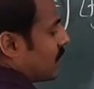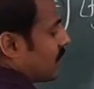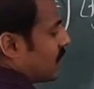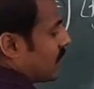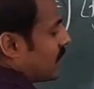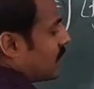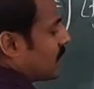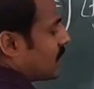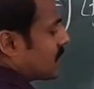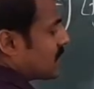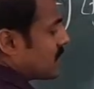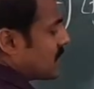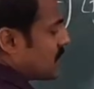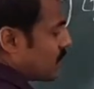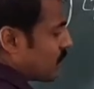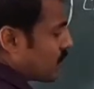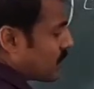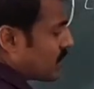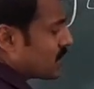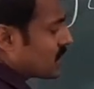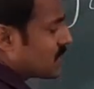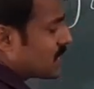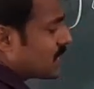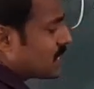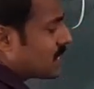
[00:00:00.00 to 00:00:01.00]
it is
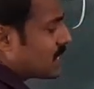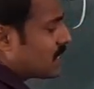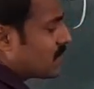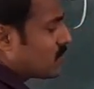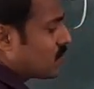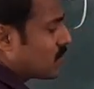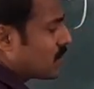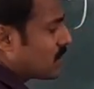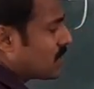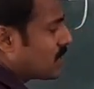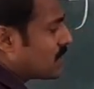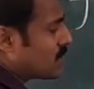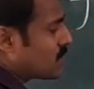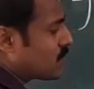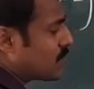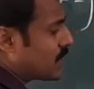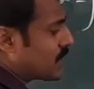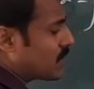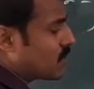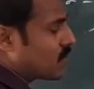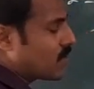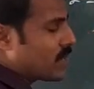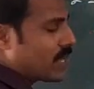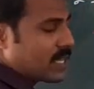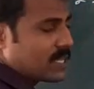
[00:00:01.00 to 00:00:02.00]
differentiated with respect
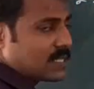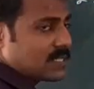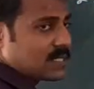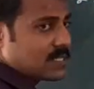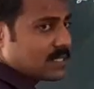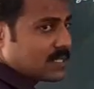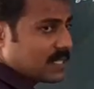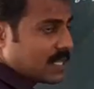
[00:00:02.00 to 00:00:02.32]
to x.